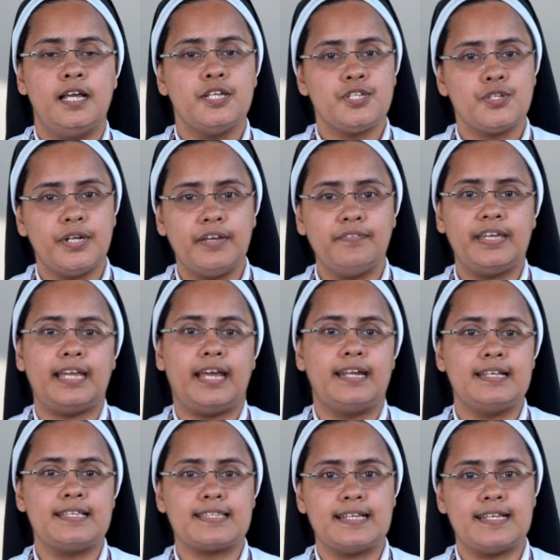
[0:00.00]
Today we can
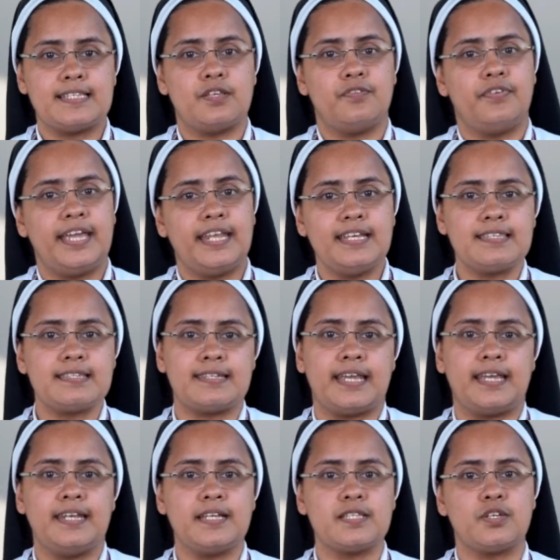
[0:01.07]
discuss various
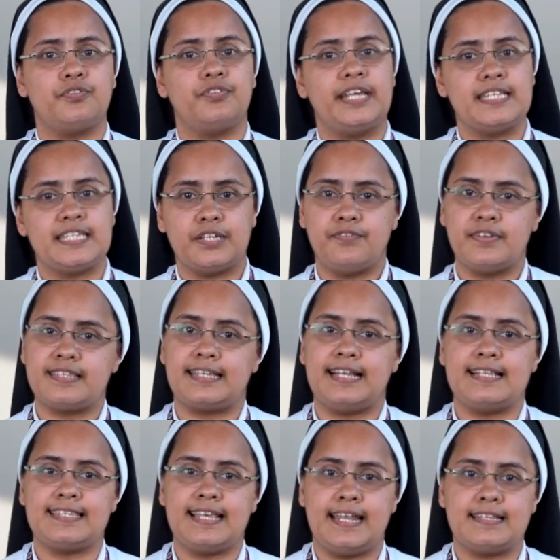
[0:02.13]
techniques of teaching
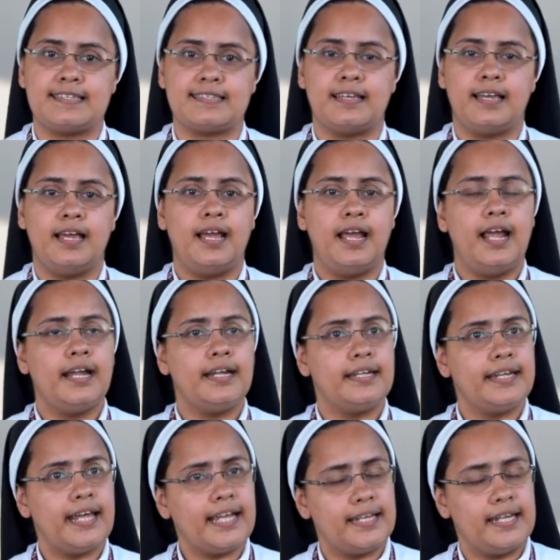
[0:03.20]
physical science.
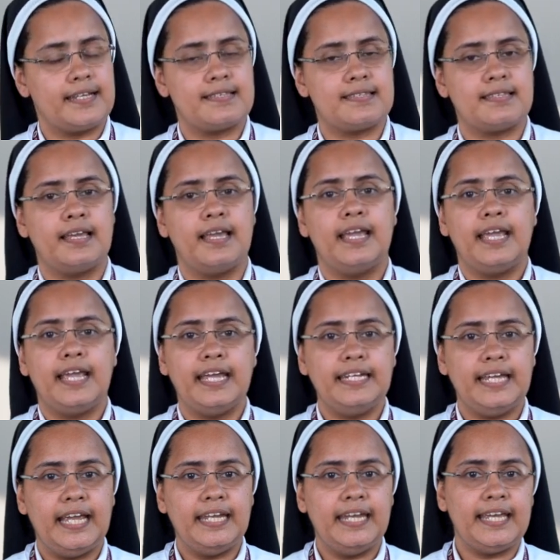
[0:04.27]
Techniques.
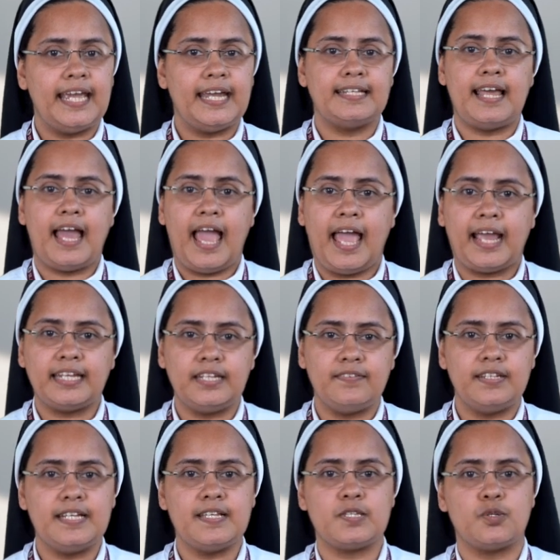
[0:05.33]
It indicates the
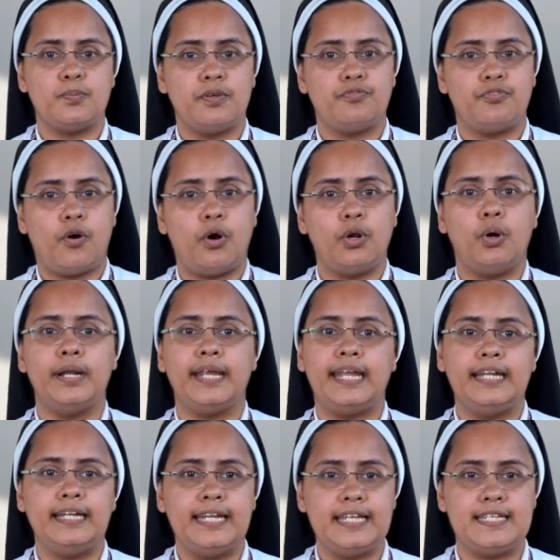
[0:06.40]
activities to be followed
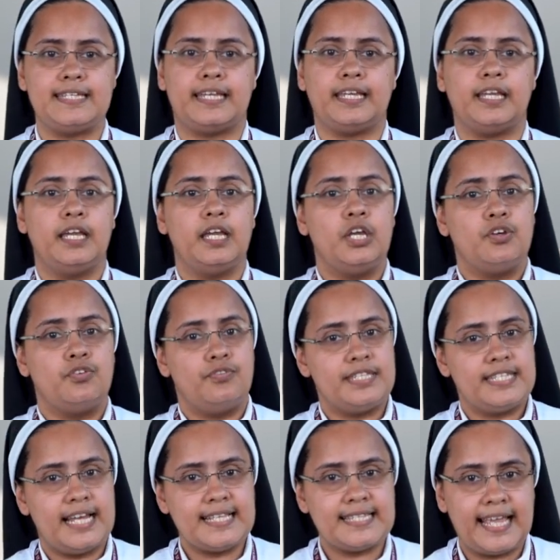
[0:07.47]
in teaching,
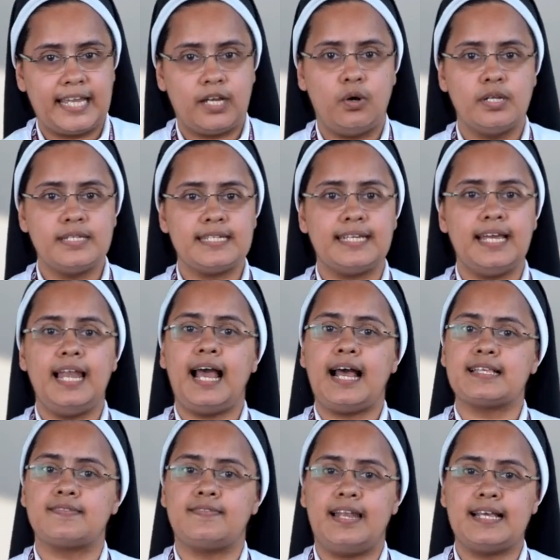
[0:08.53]
which are psychological
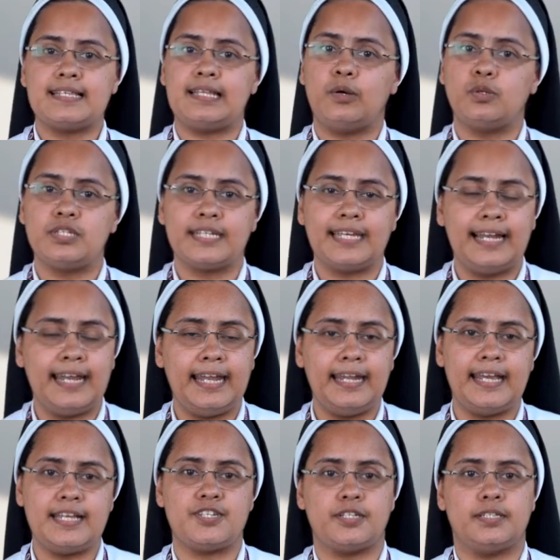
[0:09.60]
as well as logical in
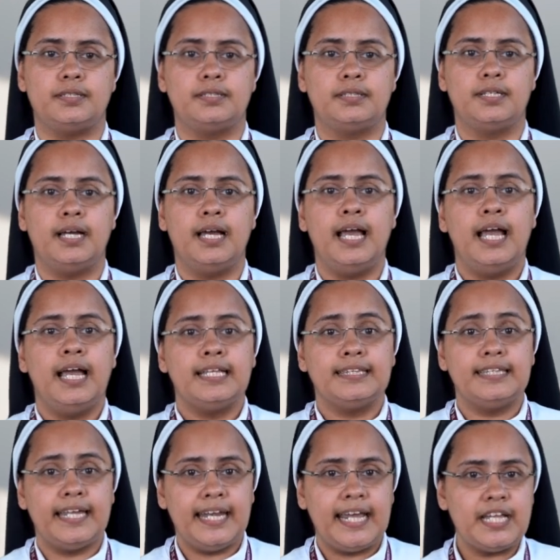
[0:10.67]
nature.
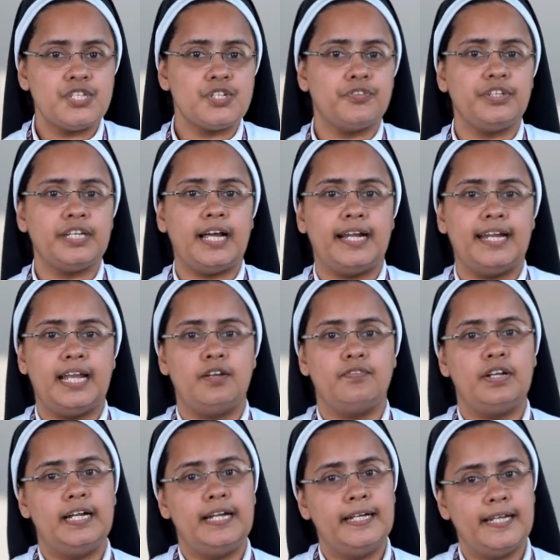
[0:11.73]
The nature of the content
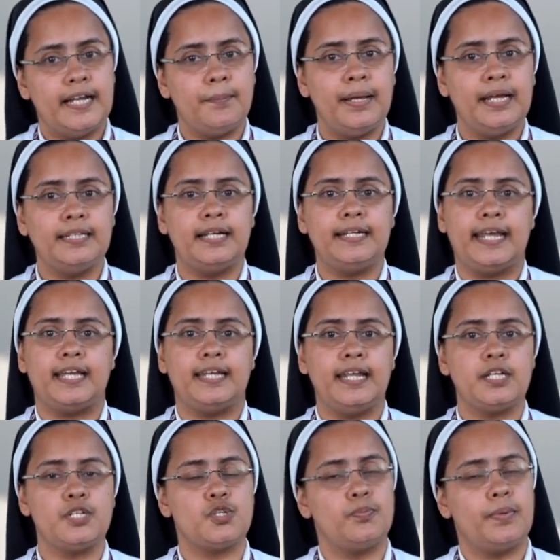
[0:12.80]
will determine the
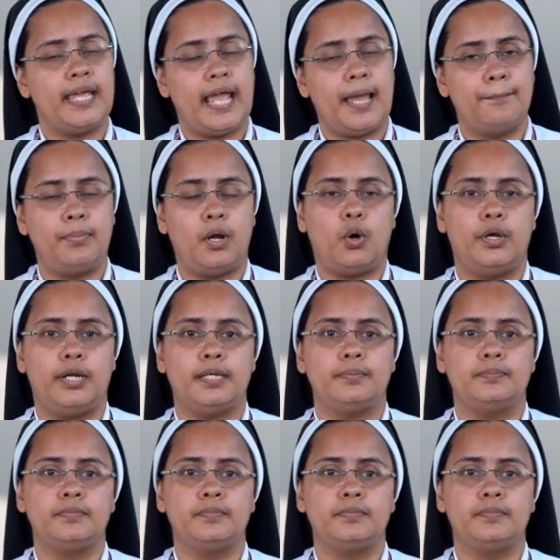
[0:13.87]
technique to be employed.